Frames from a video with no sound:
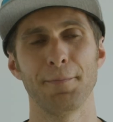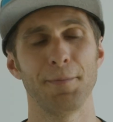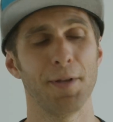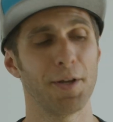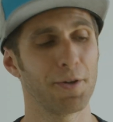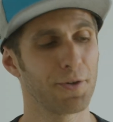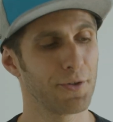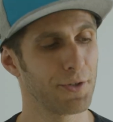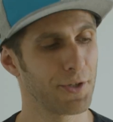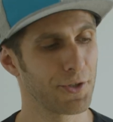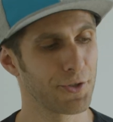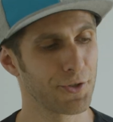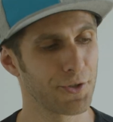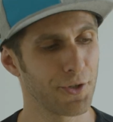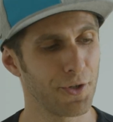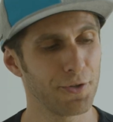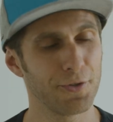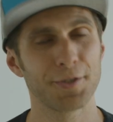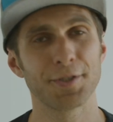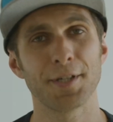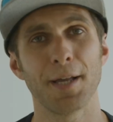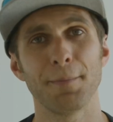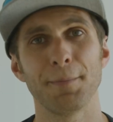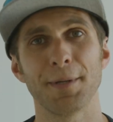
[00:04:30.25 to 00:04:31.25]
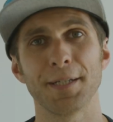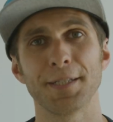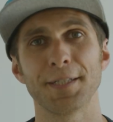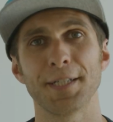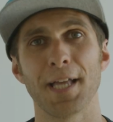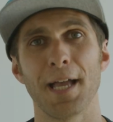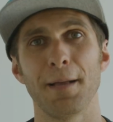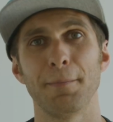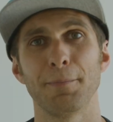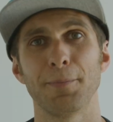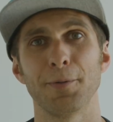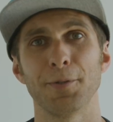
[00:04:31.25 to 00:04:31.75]
I'm now going to show you some
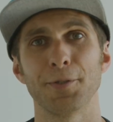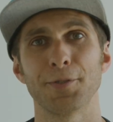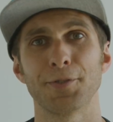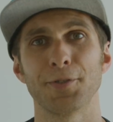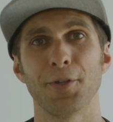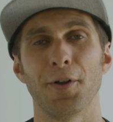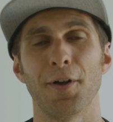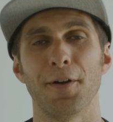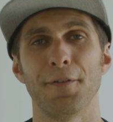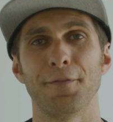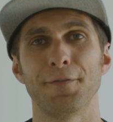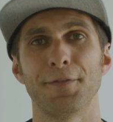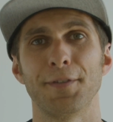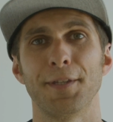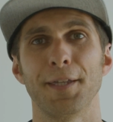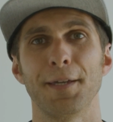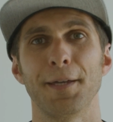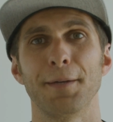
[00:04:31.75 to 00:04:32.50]
examples of